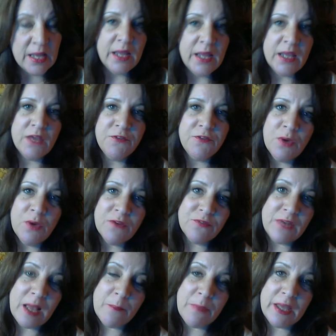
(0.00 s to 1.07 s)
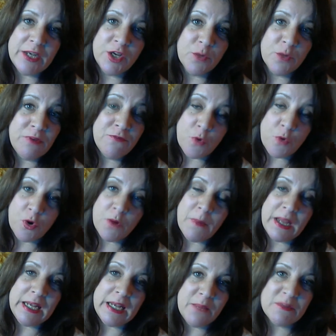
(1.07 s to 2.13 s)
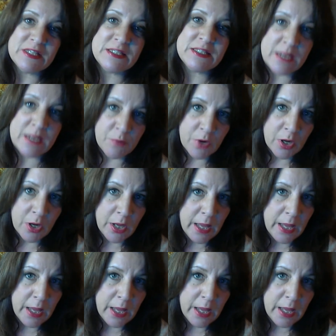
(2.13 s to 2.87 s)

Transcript: If you have not been here before, my name is Deborah.